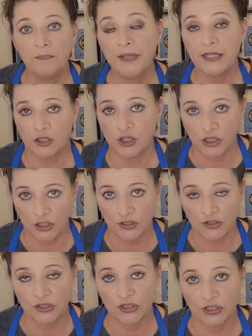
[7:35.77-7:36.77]

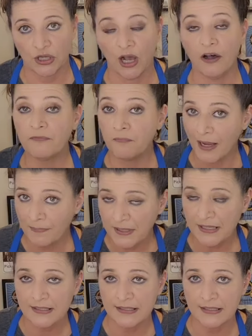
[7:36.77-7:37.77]
pictures of my
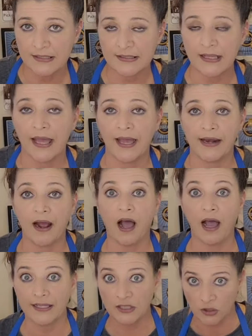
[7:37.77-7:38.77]
pieces that
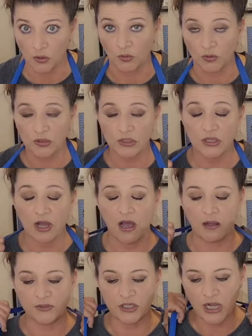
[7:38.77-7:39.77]
I sold
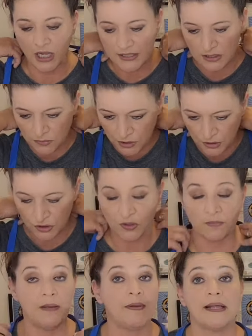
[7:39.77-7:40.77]
um, to customers,
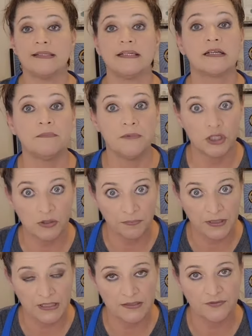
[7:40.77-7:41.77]
or maybe I did a commission
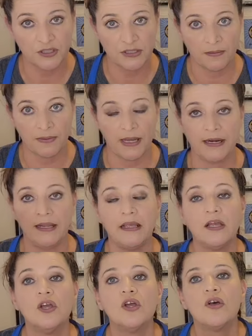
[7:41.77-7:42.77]
piece for somebody.